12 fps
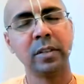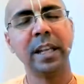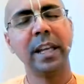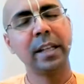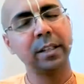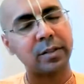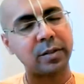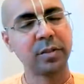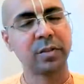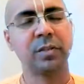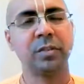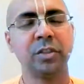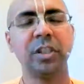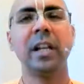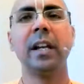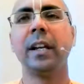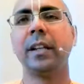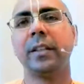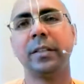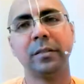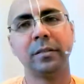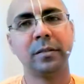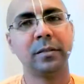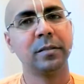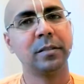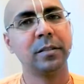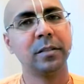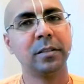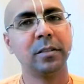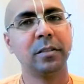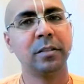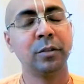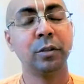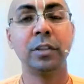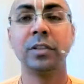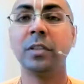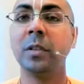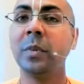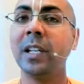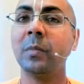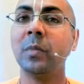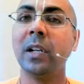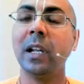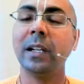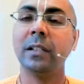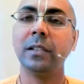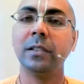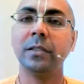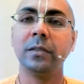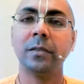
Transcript: Yes, Jai!" Yudhishthir became delighted.